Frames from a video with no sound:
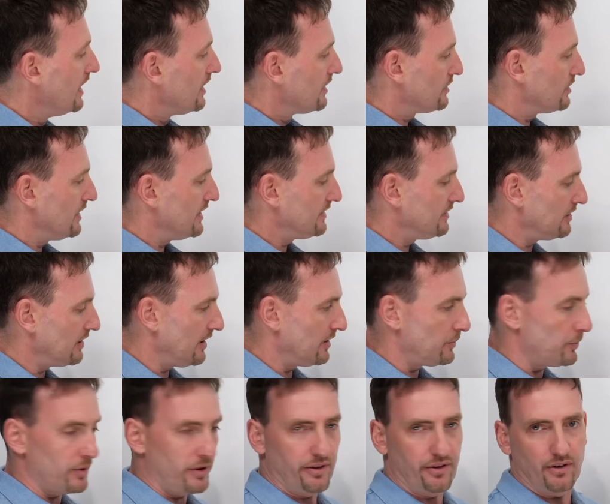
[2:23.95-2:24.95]
So let's start
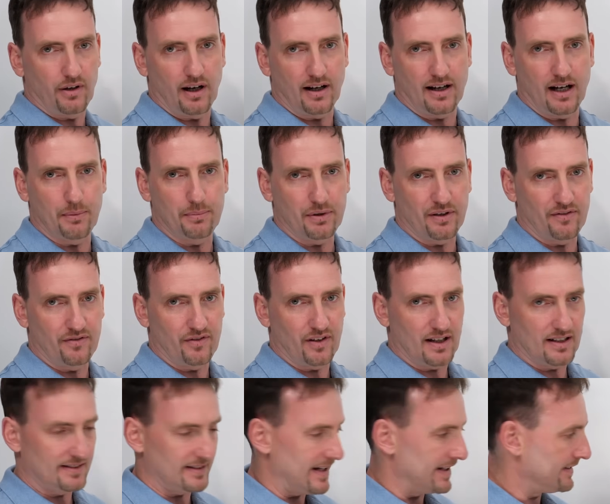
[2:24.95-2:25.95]
with a couple
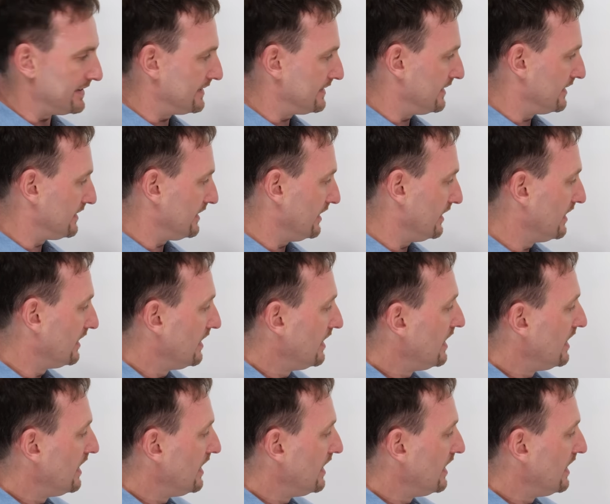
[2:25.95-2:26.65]
of sentences here.